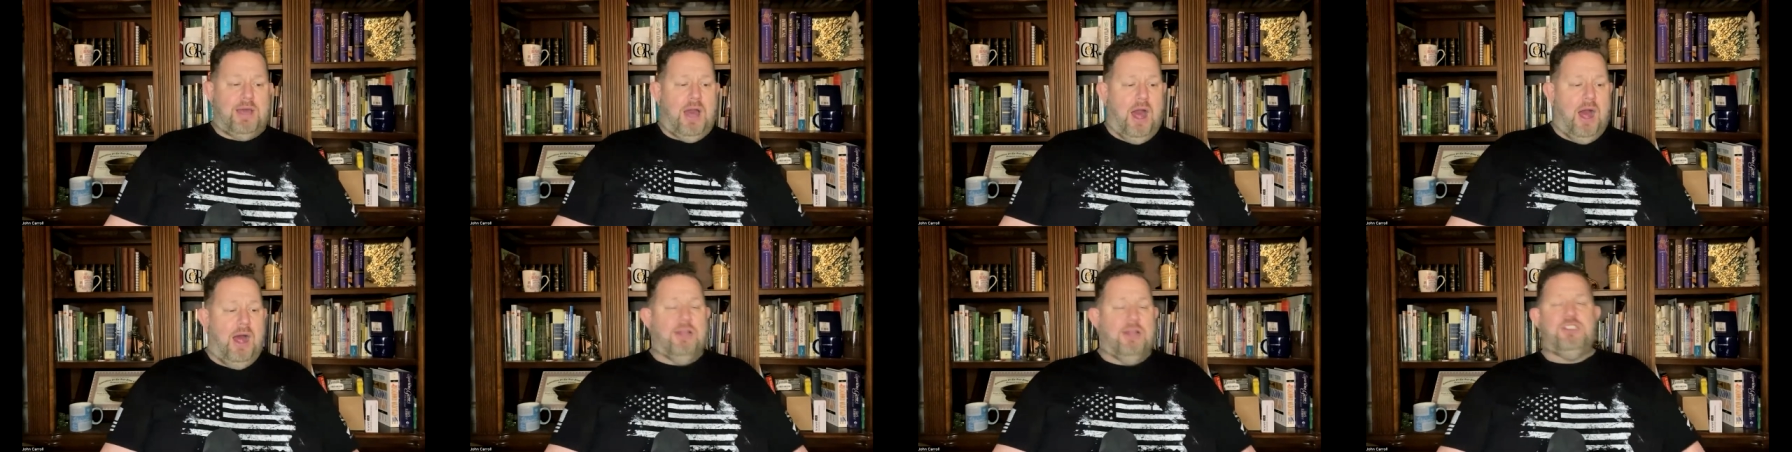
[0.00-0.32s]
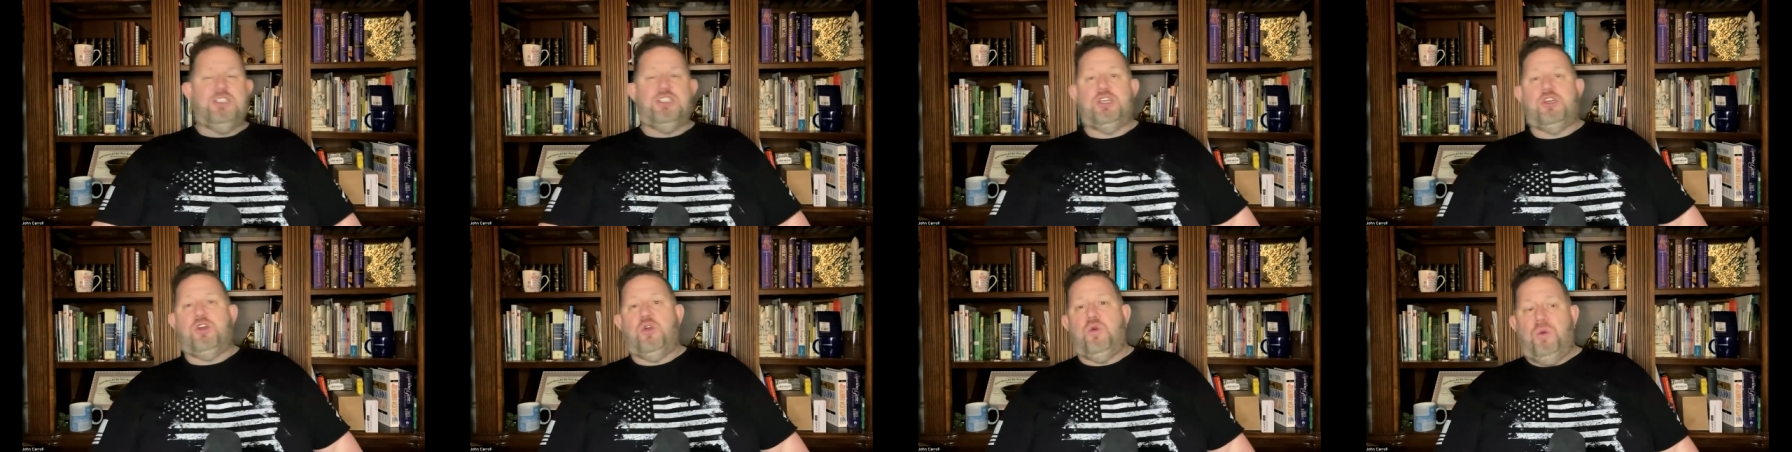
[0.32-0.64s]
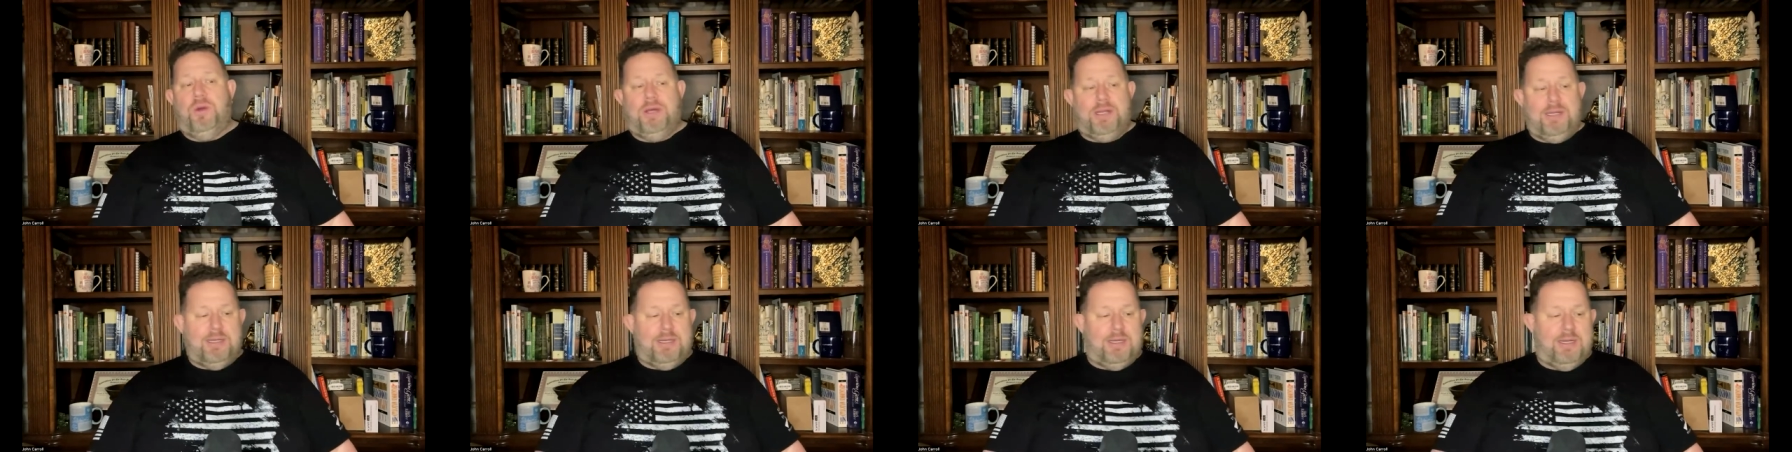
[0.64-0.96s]

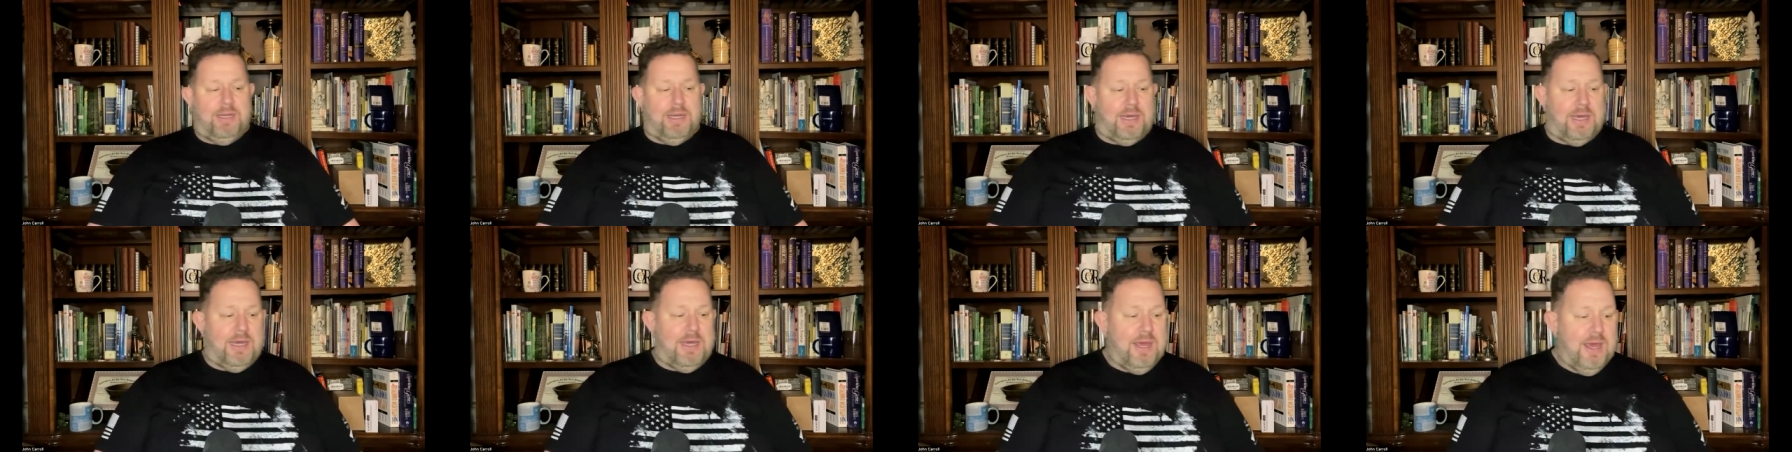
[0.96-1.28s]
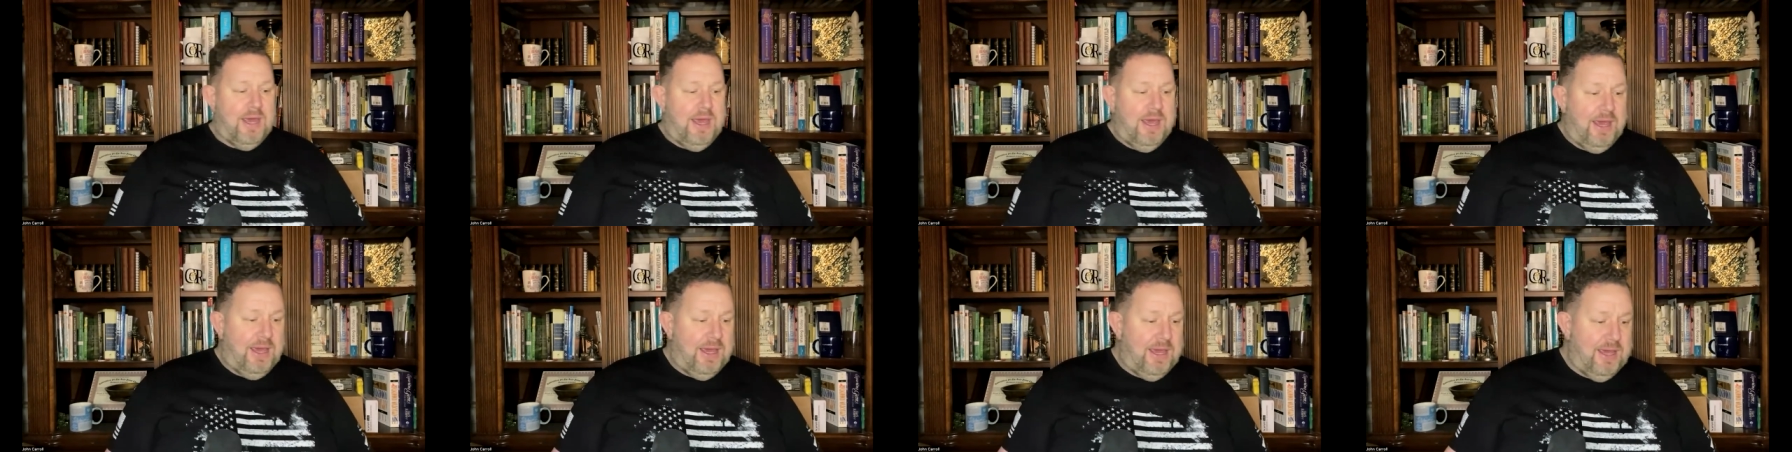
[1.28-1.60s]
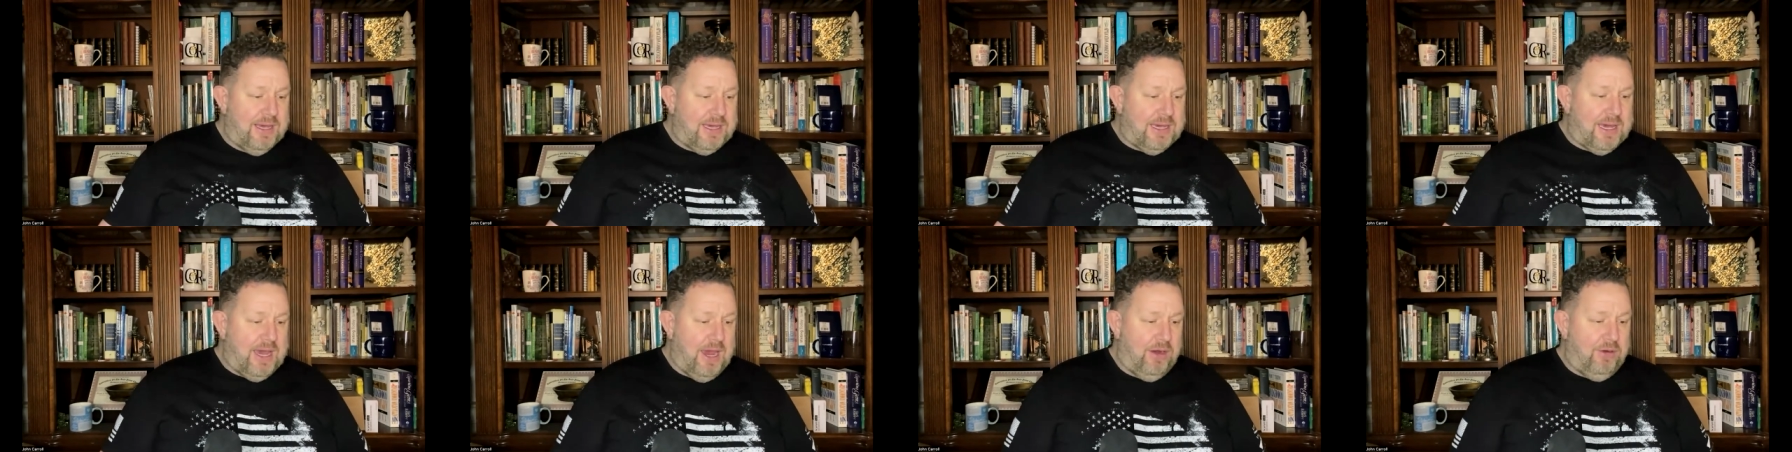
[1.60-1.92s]
Consequently,
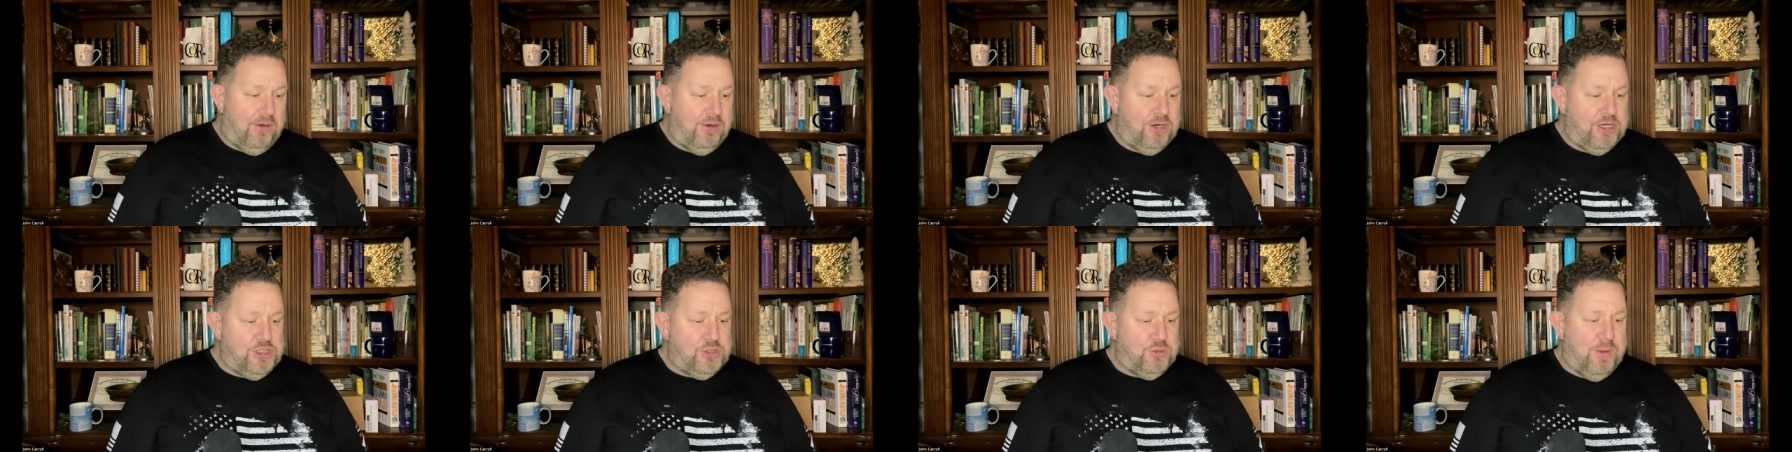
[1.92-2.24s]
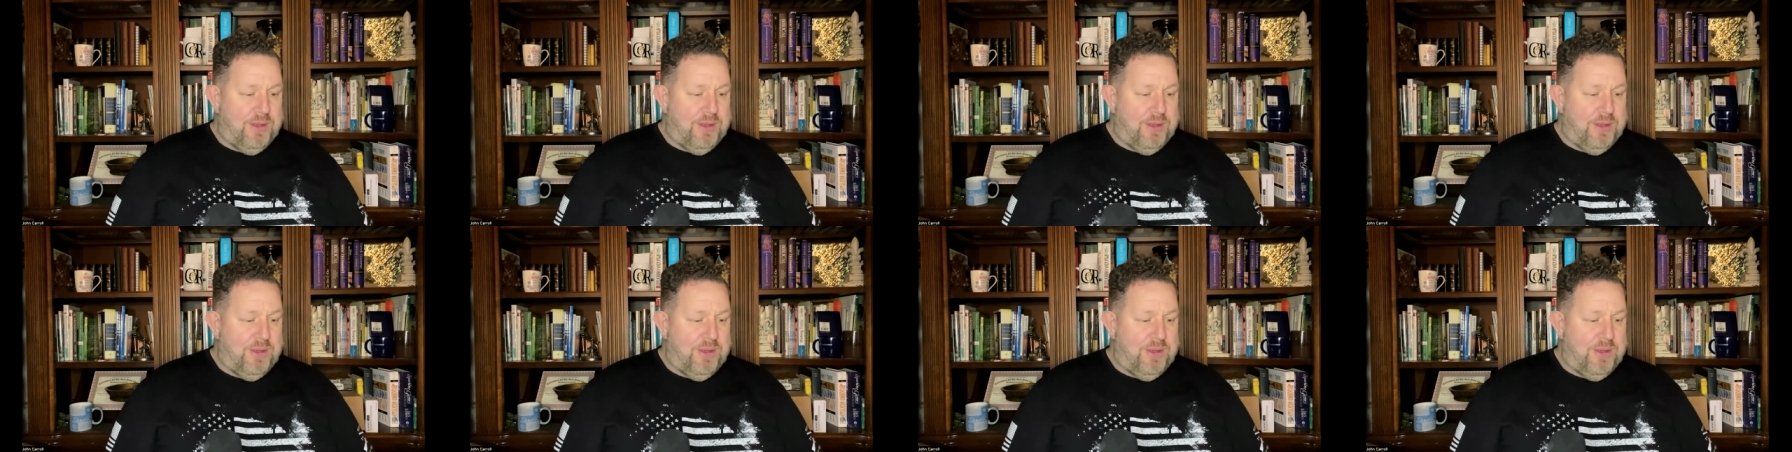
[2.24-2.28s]
it carries